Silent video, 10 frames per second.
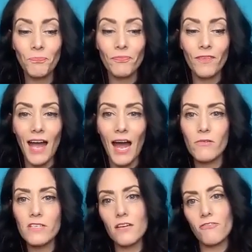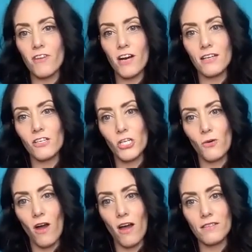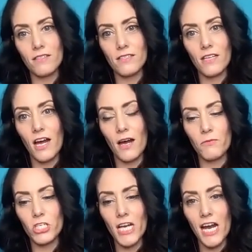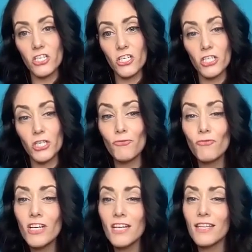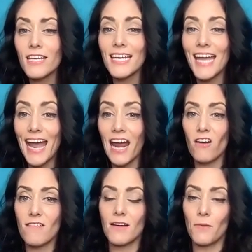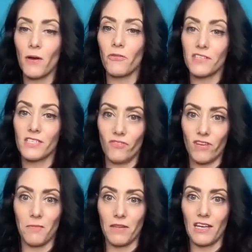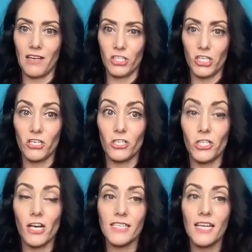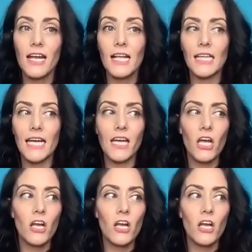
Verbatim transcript: how different she was. Um, she actually, she really cared about this family. She just like,